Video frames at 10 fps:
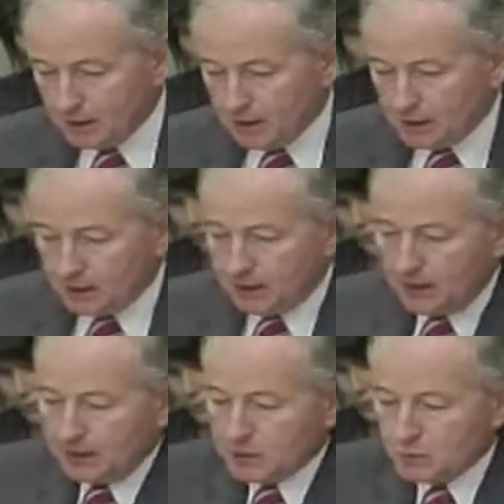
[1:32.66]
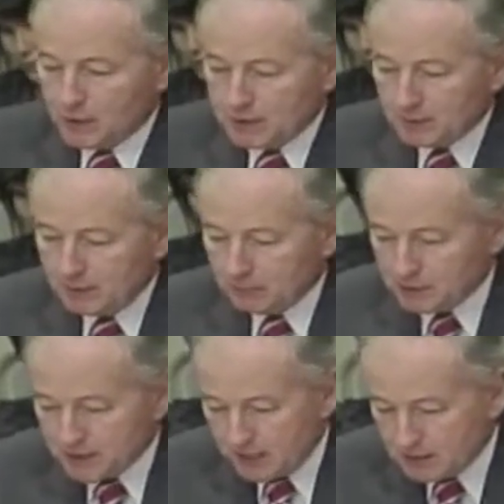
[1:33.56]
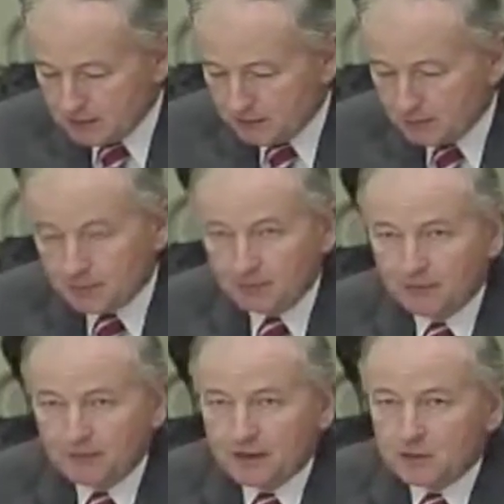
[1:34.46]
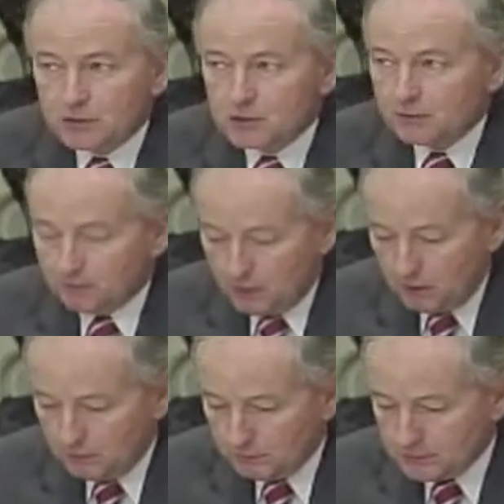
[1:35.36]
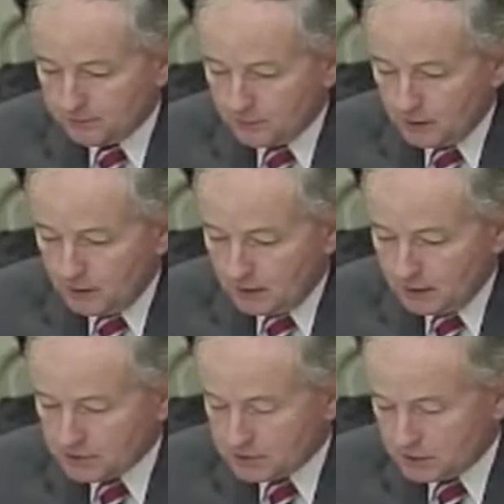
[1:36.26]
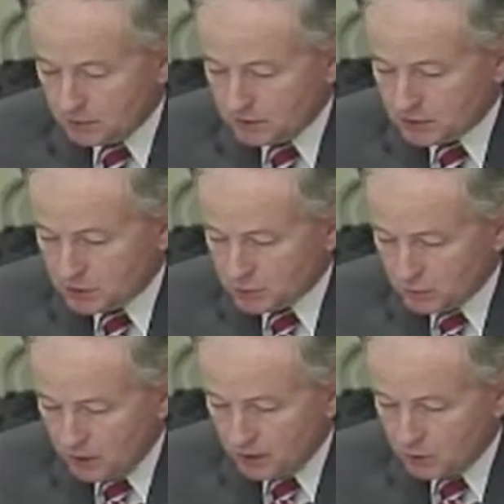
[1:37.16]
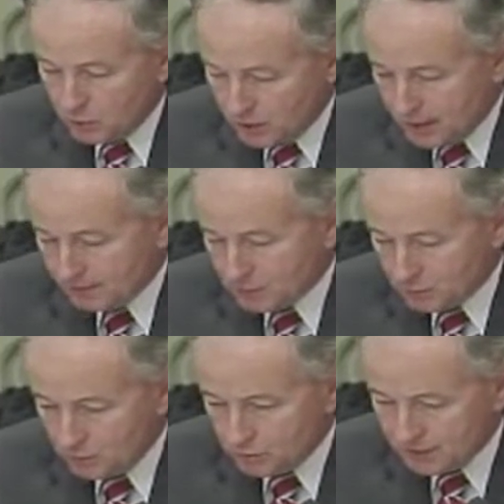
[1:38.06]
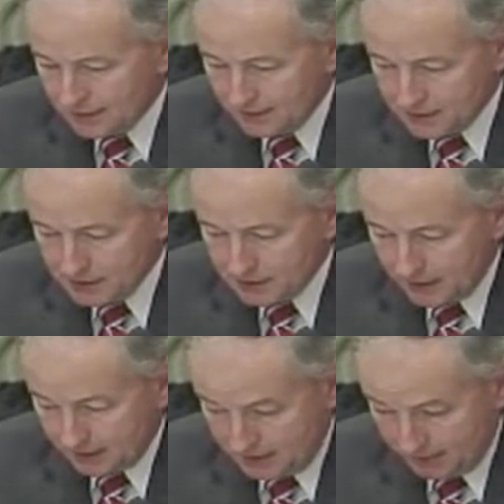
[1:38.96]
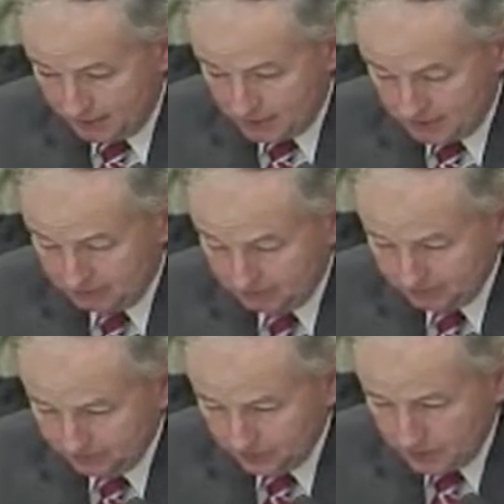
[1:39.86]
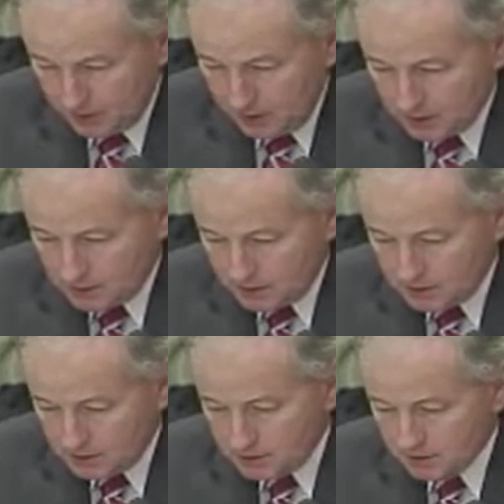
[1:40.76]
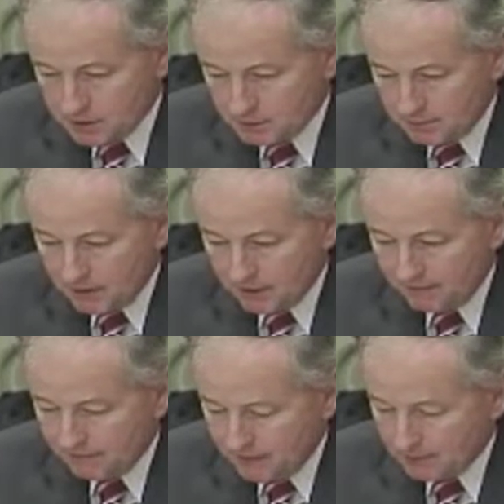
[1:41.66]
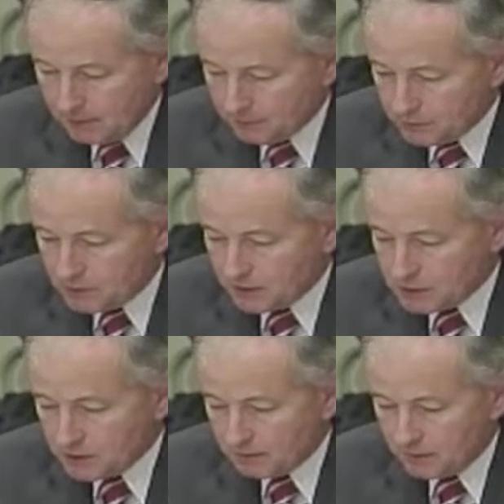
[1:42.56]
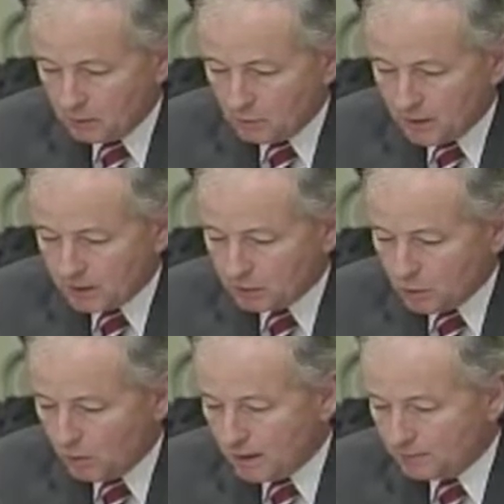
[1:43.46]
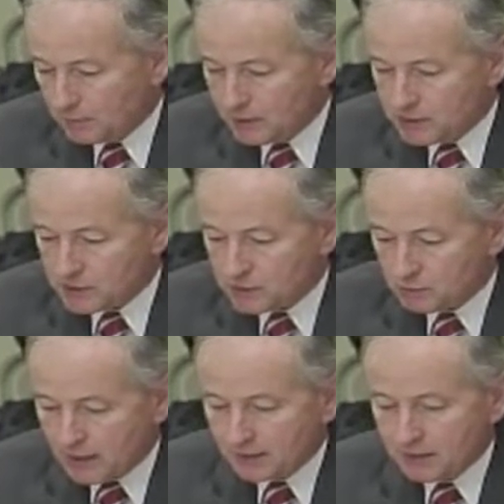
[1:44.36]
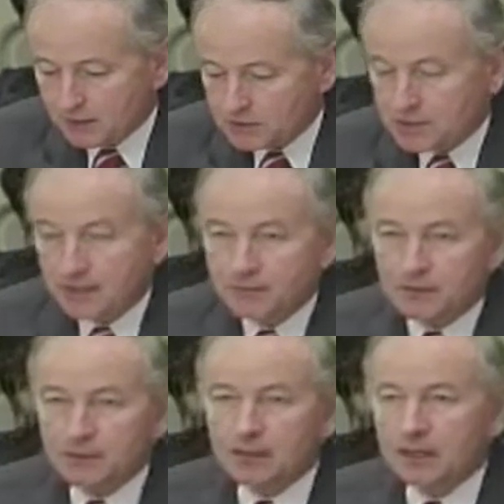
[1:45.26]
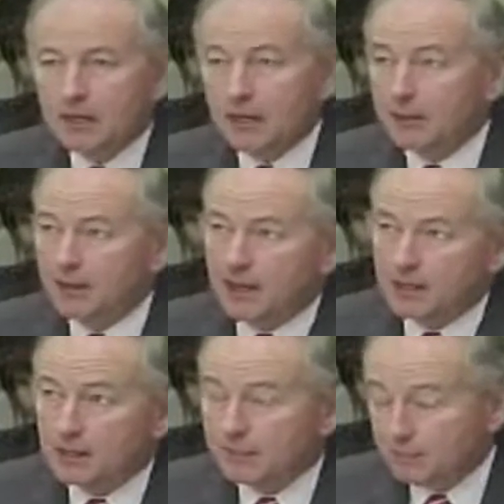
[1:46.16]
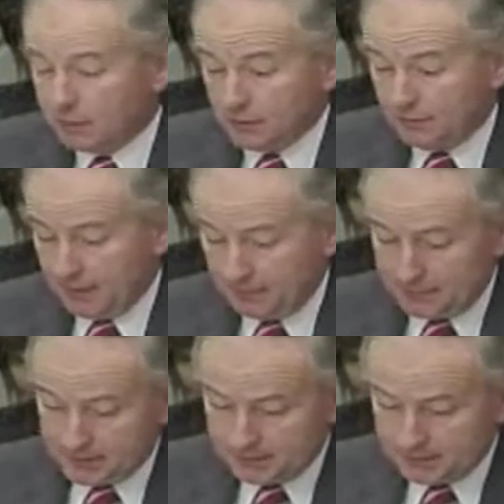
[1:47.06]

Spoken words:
Canadians want to be protected from offenders involved in serious drug crimes whose illicit activities, such as methamphetamine production and marijuana grow operations, threaten their safety and that of their families.